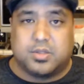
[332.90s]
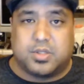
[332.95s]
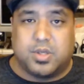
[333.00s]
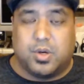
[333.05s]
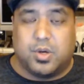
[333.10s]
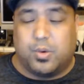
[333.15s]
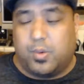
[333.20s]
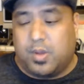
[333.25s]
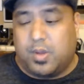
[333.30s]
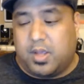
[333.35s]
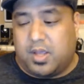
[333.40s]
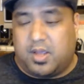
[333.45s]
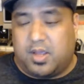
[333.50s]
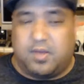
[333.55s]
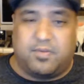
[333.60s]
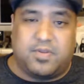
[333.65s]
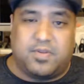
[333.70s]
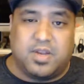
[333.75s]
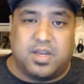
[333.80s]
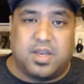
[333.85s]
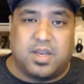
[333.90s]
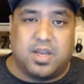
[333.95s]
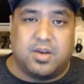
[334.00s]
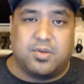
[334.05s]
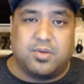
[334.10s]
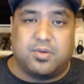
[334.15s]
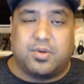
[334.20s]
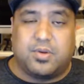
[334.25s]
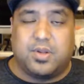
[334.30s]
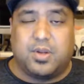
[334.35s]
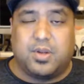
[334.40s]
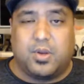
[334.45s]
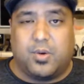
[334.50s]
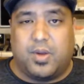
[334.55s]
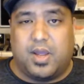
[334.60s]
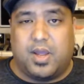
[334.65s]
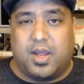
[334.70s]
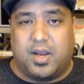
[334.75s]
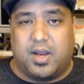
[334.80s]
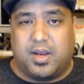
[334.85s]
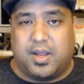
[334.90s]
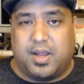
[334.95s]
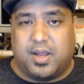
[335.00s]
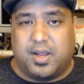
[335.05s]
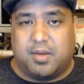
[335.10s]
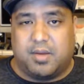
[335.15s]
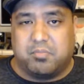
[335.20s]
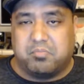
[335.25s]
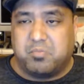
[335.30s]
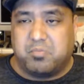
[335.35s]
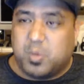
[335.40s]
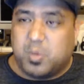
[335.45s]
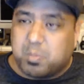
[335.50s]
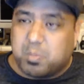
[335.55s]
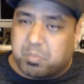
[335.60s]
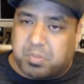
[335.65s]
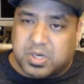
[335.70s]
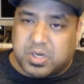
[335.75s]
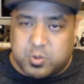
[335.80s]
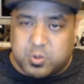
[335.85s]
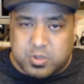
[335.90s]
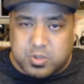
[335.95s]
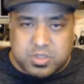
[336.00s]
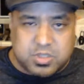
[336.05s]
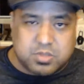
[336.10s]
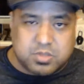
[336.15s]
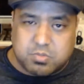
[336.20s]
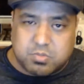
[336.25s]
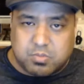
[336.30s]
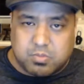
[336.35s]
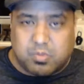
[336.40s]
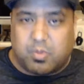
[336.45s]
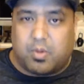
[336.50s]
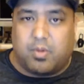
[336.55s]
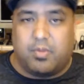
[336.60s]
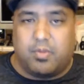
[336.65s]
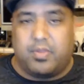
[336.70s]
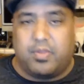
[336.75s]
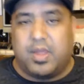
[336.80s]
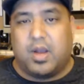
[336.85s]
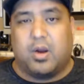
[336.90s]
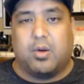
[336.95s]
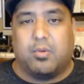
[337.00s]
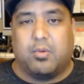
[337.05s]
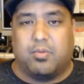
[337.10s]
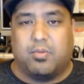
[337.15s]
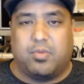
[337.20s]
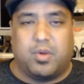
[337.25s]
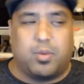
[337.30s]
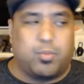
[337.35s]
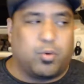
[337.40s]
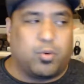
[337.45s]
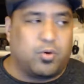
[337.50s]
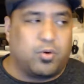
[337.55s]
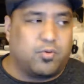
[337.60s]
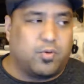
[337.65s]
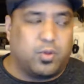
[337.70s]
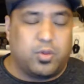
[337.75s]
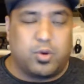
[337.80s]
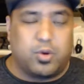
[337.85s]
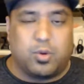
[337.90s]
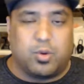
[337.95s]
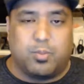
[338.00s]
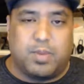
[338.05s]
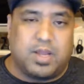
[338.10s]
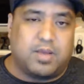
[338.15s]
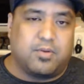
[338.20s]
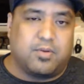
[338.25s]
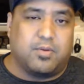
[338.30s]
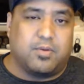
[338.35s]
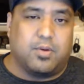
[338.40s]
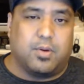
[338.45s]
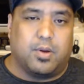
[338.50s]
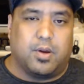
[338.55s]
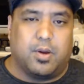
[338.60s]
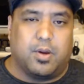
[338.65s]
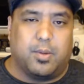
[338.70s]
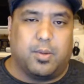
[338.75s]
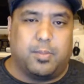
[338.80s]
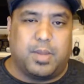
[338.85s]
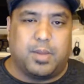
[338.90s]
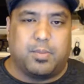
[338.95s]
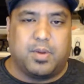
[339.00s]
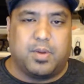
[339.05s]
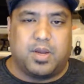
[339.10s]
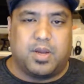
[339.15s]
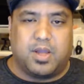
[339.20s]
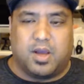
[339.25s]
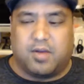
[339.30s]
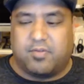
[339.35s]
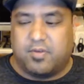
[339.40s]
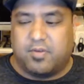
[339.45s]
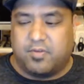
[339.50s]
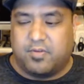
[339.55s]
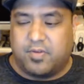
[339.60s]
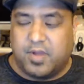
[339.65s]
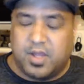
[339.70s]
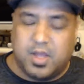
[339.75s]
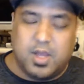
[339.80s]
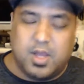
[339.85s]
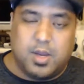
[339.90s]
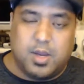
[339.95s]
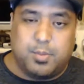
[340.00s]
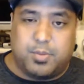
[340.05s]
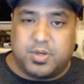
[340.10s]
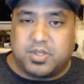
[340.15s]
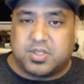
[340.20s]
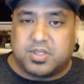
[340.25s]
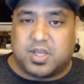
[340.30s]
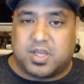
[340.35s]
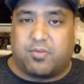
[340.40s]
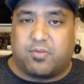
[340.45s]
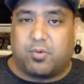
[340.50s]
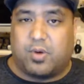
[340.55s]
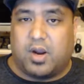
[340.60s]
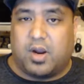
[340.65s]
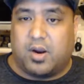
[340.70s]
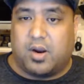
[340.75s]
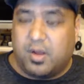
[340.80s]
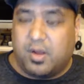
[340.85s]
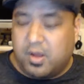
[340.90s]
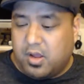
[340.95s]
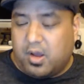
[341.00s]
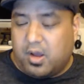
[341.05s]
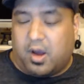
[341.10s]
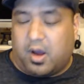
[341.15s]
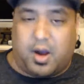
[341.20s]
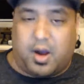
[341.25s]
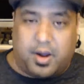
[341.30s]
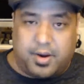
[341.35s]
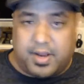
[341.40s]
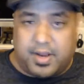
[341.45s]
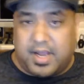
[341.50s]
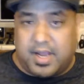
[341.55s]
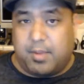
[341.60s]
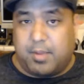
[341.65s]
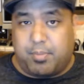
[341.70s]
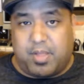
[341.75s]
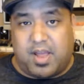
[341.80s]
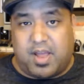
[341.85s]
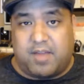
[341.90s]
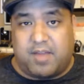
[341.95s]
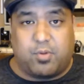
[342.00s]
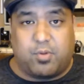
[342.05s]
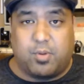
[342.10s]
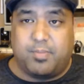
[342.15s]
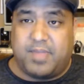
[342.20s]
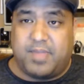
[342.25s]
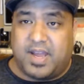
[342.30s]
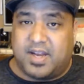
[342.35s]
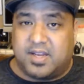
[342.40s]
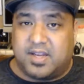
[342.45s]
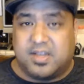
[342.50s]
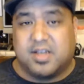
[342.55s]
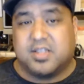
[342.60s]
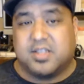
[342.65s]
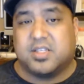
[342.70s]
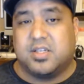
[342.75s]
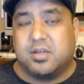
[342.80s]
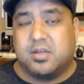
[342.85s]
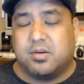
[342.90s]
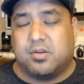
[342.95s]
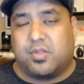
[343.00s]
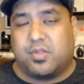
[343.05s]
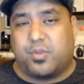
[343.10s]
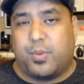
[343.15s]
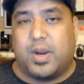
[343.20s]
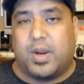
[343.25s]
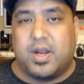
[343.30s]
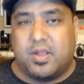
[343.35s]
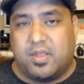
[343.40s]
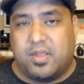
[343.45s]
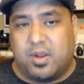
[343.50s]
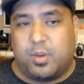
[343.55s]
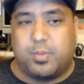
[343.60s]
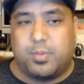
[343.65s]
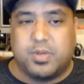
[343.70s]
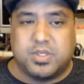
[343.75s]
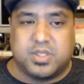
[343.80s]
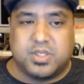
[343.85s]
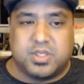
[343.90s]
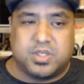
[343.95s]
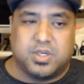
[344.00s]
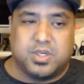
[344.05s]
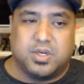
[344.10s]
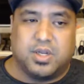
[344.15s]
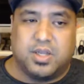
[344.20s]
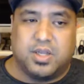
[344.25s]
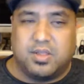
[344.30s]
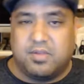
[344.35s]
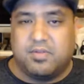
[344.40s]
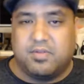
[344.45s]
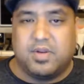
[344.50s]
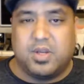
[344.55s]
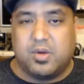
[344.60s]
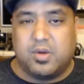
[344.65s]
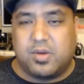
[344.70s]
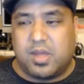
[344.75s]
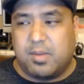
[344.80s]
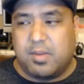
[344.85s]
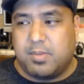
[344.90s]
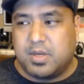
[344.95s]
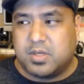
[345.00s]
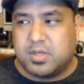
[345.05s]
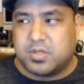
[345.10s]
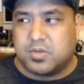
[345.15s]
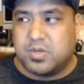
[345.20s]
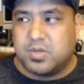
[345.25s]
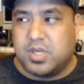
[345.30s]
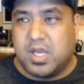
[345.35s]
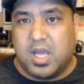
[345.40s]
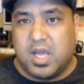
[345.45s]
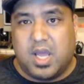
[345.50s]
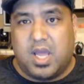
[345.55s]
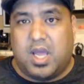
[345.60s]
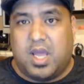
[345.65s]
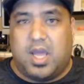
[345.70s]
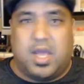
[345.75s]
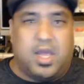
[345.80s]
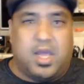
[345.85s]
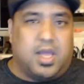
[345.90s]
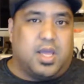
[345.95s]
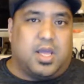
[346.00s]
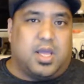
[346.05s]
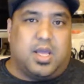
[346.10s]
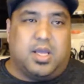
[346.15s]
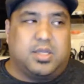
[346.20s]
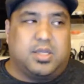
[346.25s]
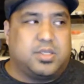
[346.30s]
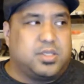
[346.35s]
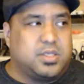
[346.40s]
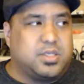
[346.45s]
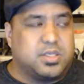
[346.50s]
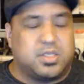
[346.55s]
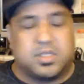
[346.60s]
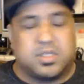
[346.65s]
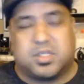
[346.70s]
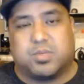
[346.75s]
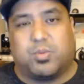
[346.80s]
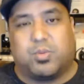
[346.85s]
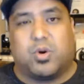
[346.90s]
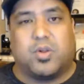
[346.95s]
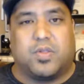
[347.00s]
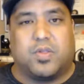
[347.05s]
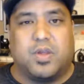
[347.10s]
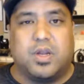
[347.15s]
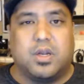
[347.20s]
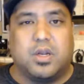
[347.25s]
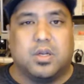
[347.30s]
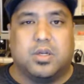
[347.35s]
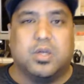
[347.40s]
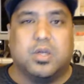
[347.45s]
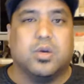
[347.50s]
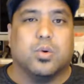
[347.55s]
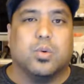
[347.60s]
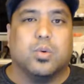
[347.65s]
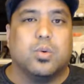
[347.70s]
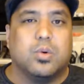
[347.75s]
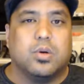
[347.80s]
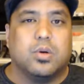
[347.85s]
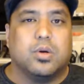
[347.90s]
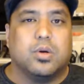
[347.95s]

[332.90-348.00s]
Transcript: So if Nintendo can go ahead and buttress their portfolio or make money off of putting software out on a platform that doesn't threaten their position in the video game industry, it's just a smart thing to do.